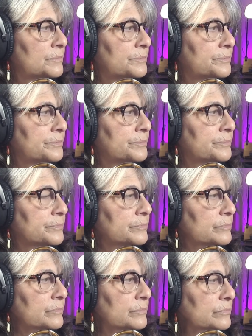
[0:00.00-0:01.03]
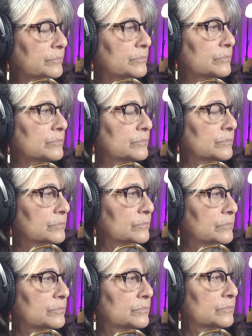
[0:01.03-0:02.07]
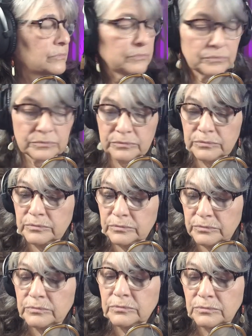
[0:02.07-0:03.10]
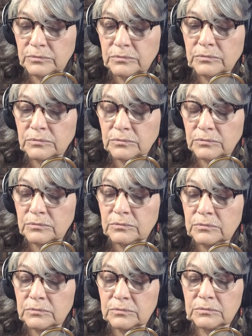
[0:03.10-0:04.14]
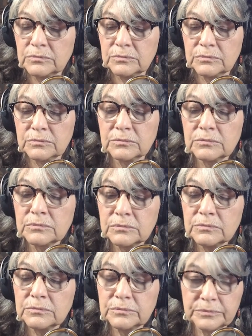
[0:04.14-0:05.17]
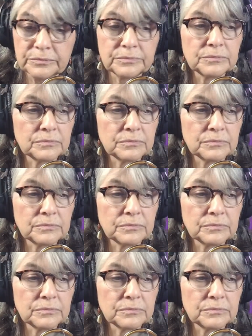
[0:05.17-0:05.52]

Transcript: (silent)